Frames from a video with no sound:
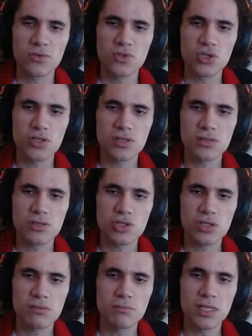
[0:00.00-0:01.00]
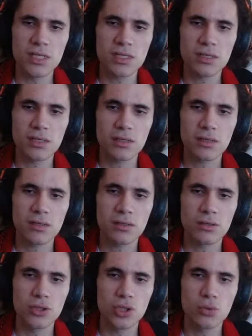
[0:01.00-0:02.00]
Just me
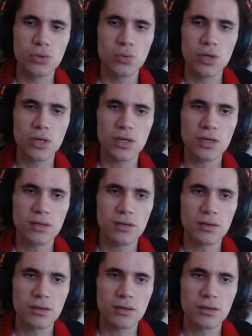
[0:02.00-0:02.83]
doing work.